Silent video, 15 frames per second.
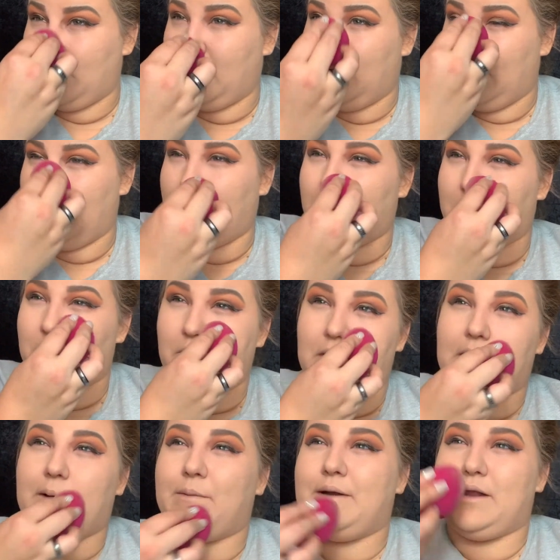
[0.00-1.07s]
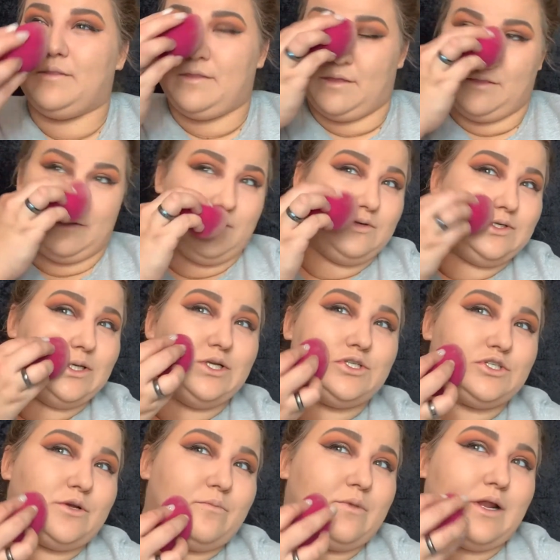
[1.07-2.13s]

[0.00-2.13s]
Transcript: I don't know why I went on that little tangent, but I